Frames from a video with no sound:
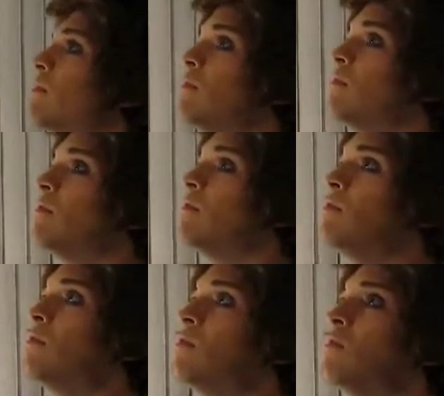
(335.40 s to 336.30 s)

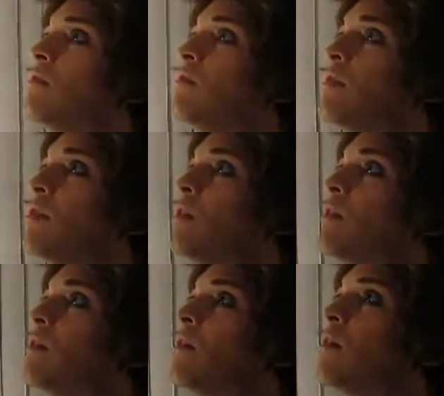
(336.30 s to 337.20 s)

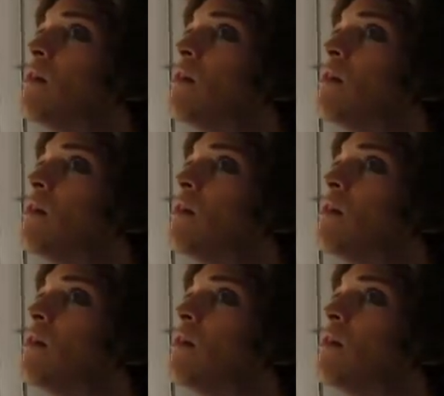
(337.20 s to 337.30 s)
Nothing is said.